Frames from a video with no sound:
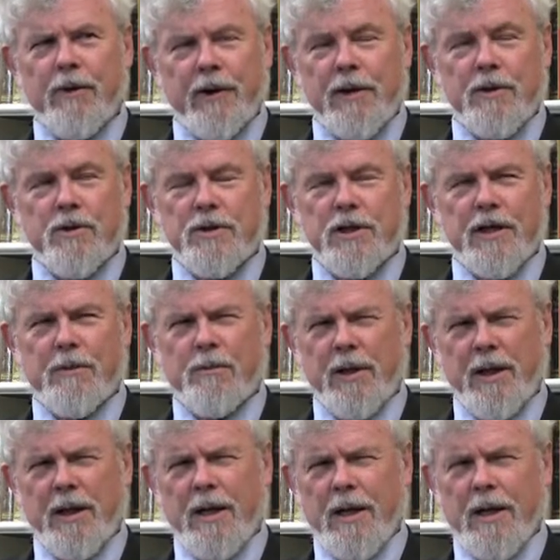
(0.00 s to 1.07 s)
very interesting.
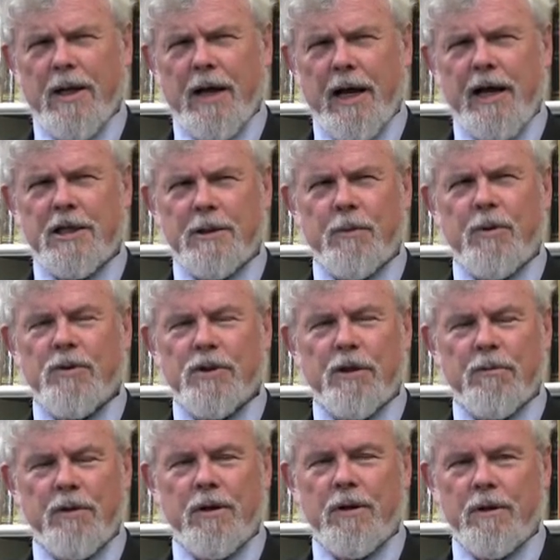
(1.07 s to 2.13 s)
But I suppose
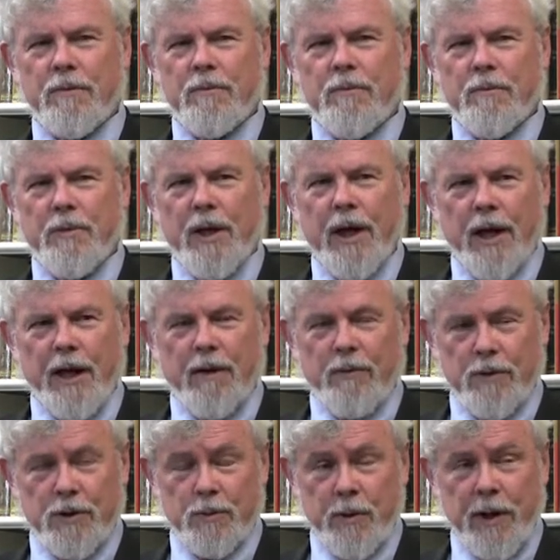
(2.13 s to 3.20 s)
the real
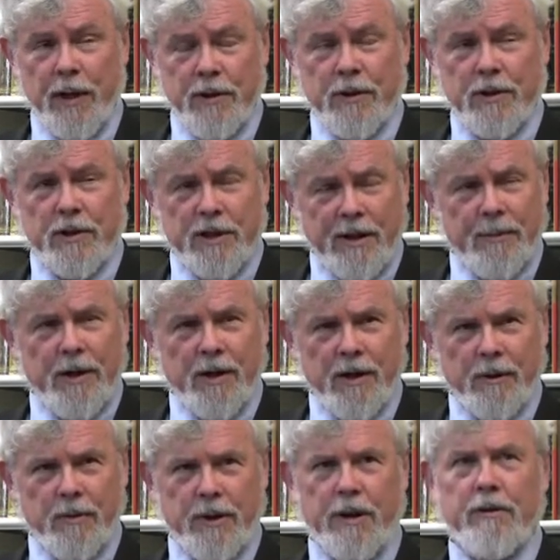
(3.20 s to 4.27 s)
beginning was when I took a
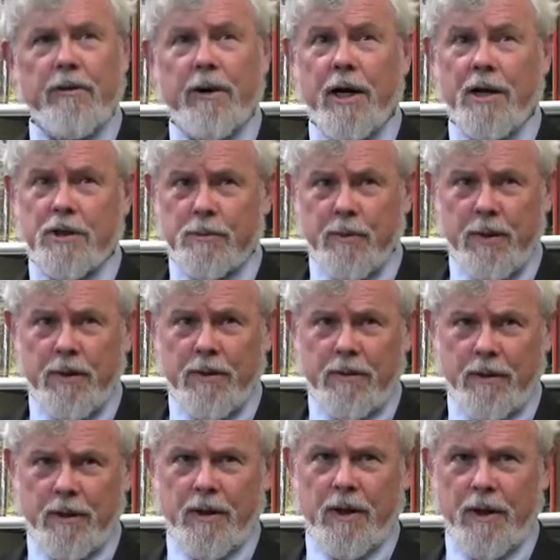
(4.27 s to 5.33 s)
seminar with Henry Nash
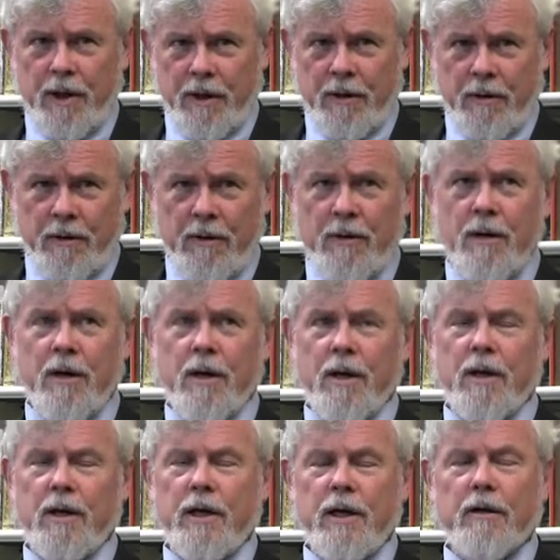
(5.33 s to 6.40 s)
Smith here
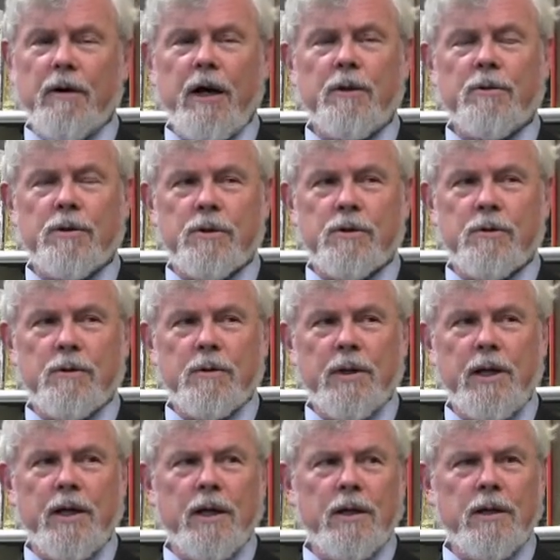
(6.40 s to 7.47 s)
in graduate school.
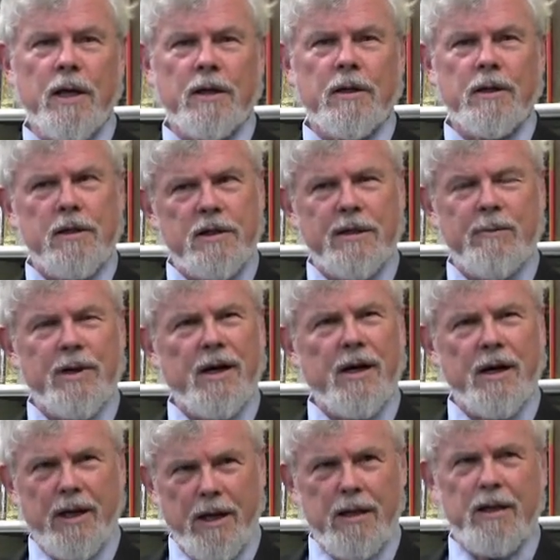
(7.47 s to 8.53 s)
He conducted the seminar
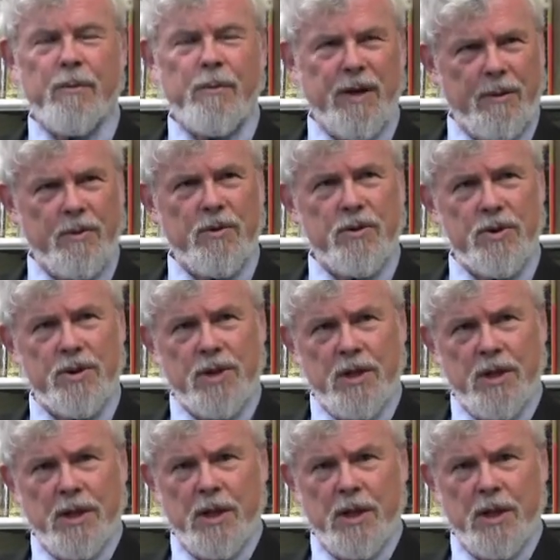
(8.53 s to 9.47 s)
in the papers,